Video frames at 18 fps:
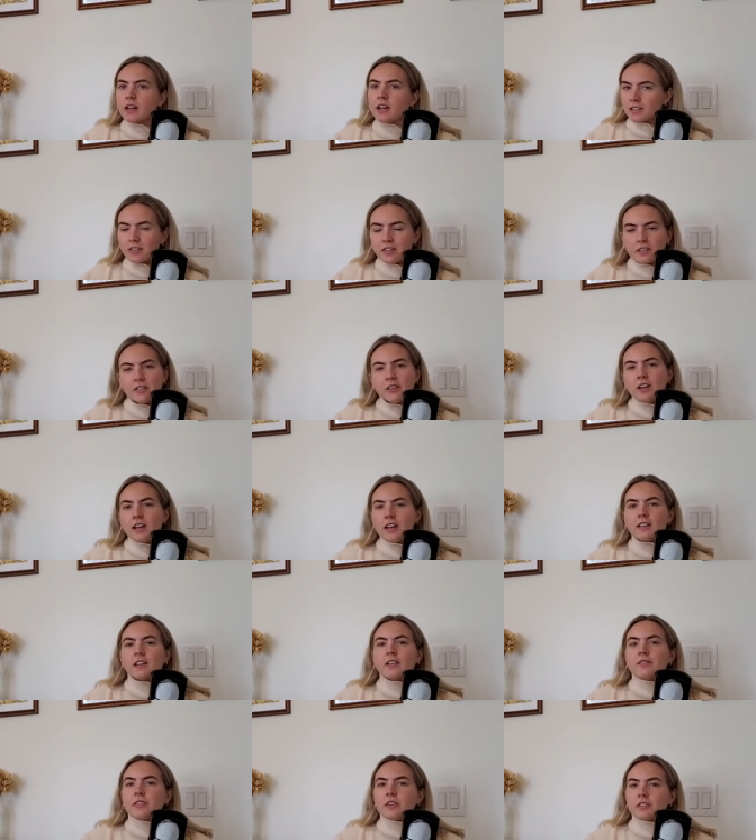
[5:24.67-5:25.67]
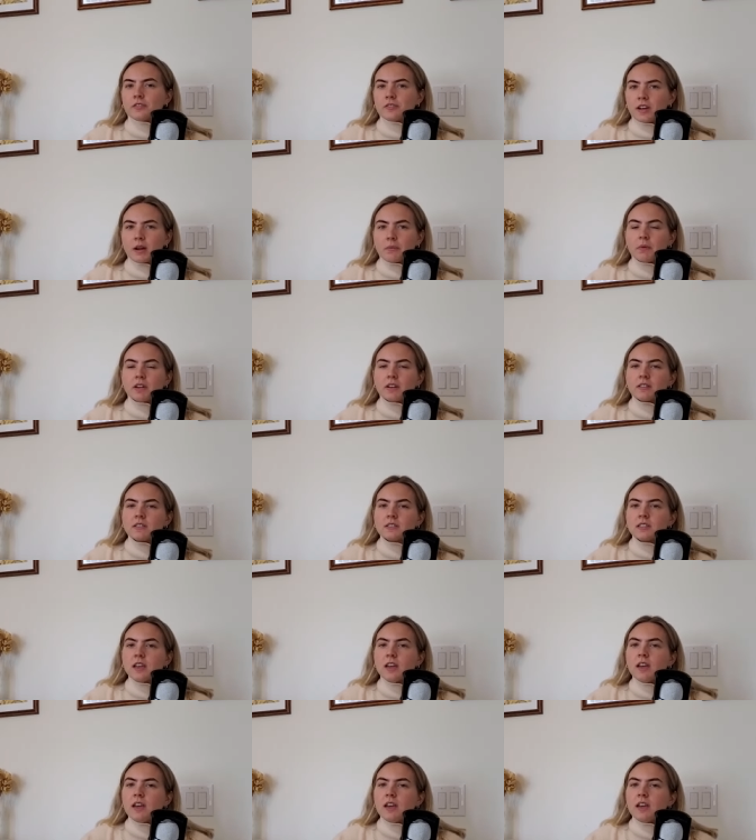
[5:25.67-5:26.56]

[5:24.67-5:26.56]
In theory, I love their fabrics,